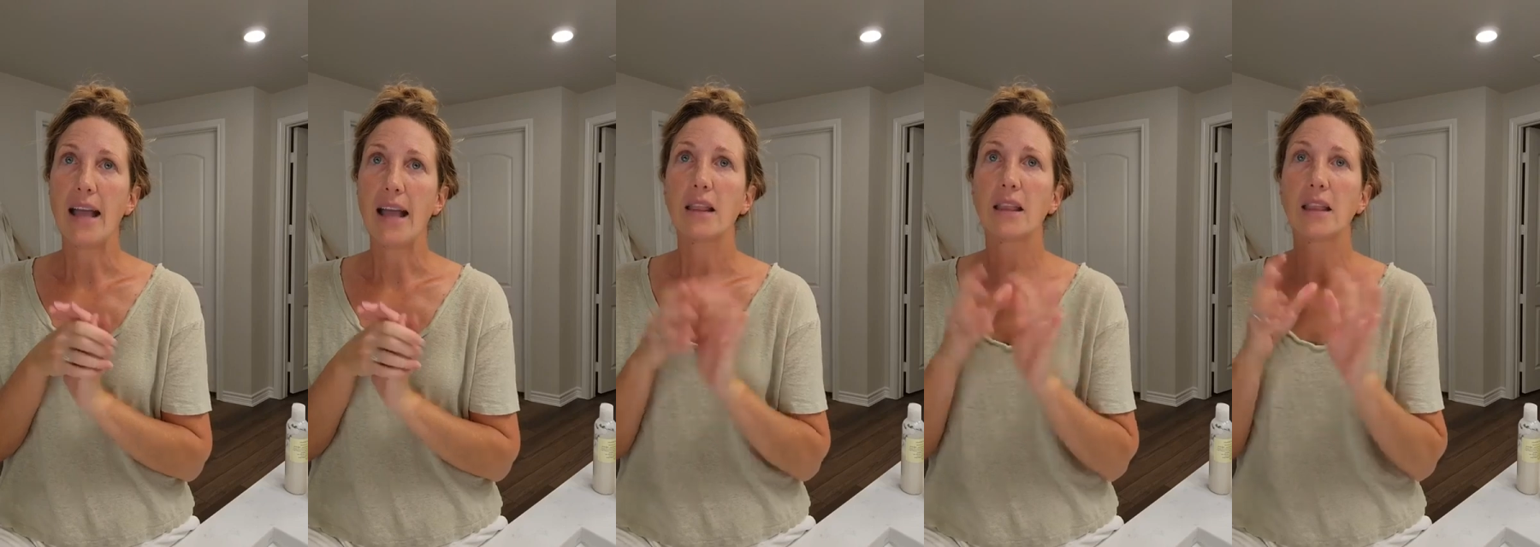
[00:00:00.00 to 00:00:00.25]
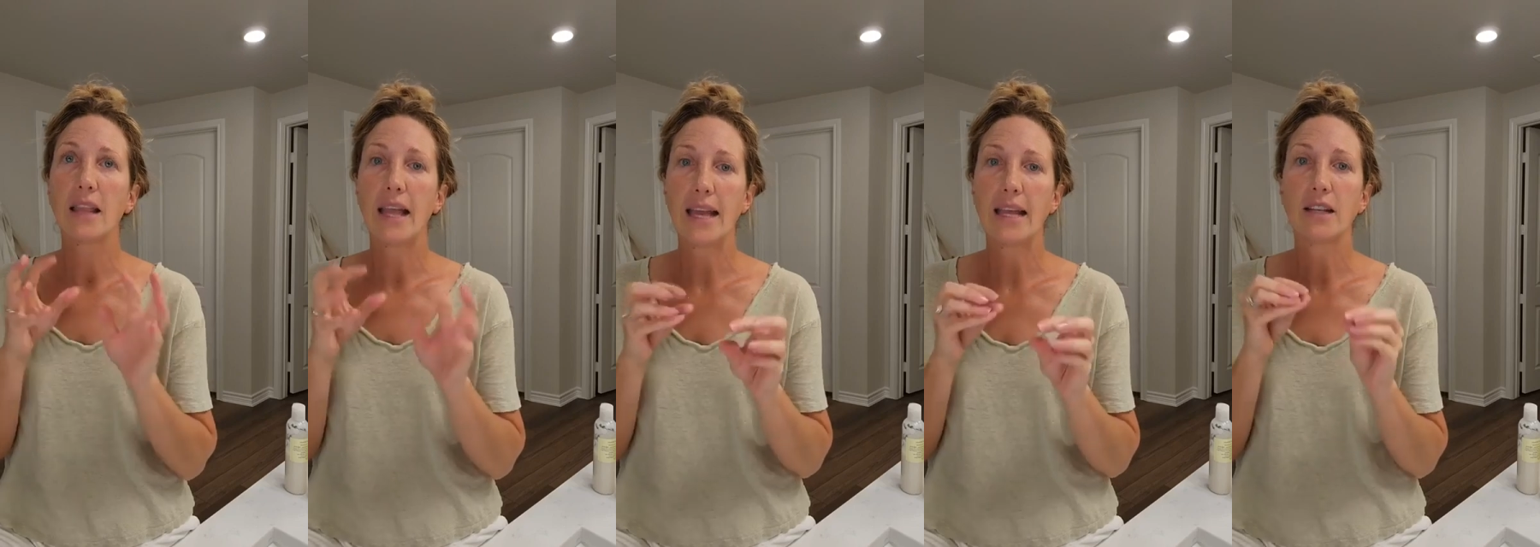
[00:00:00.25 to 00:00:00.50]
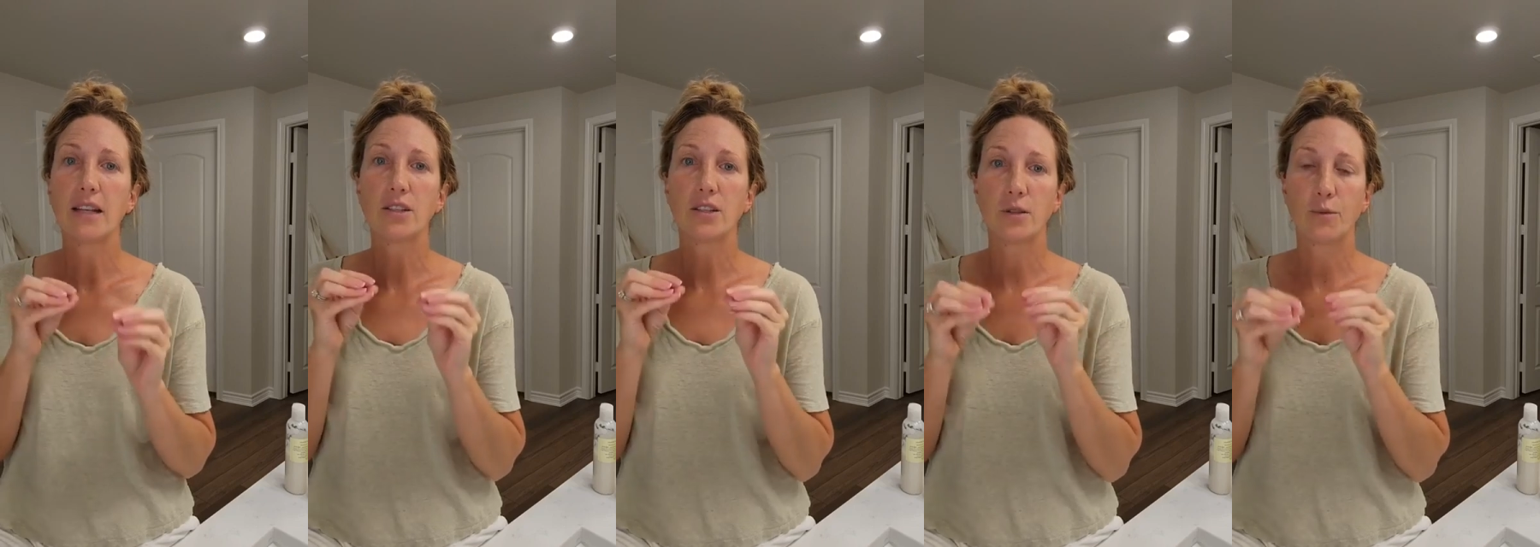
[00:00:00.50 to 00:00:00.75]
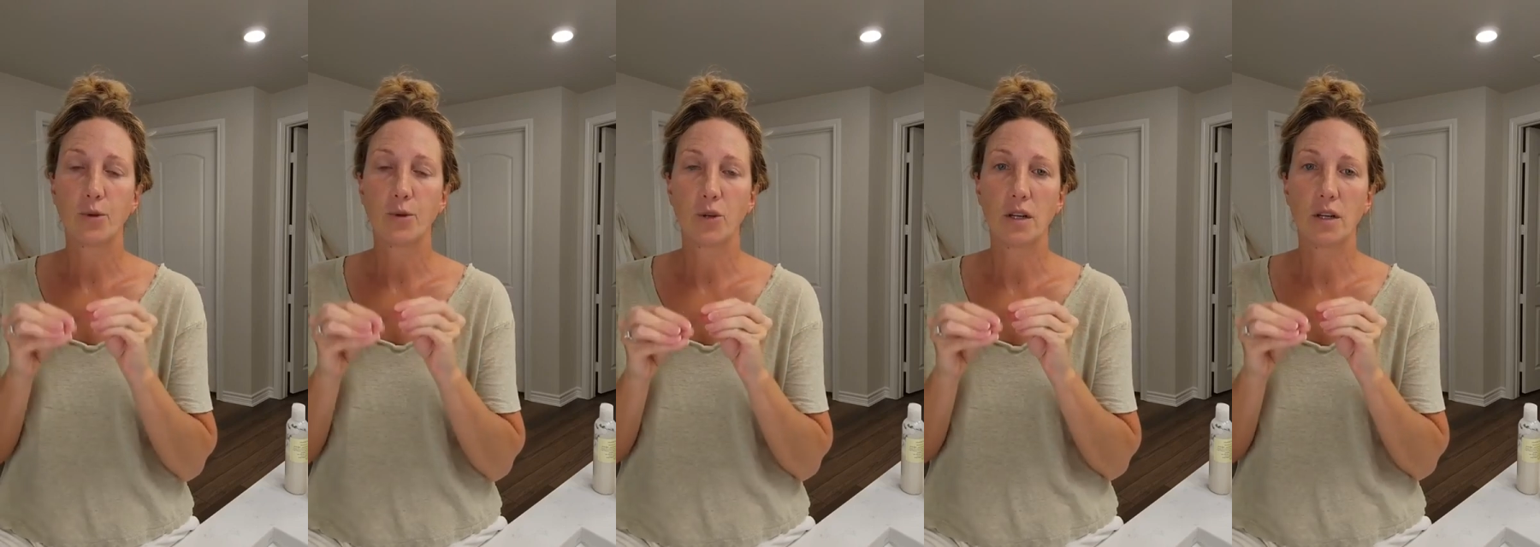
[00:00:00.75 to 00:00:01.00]
like to
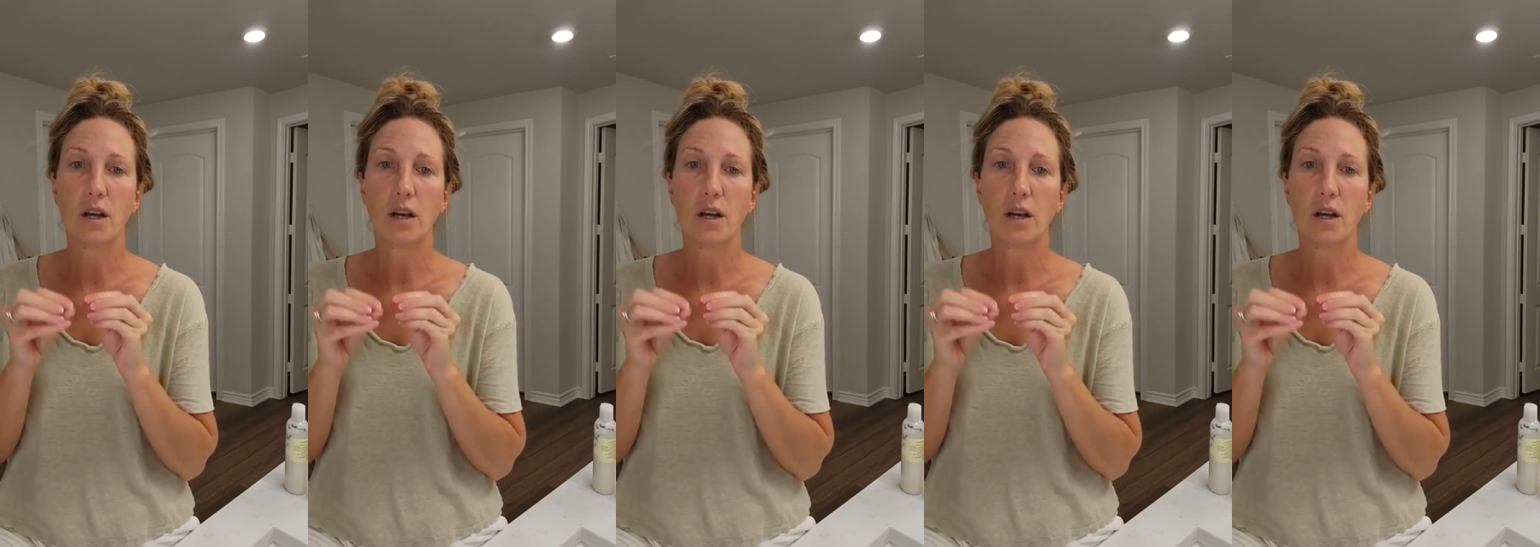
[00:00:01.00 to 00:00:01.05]
put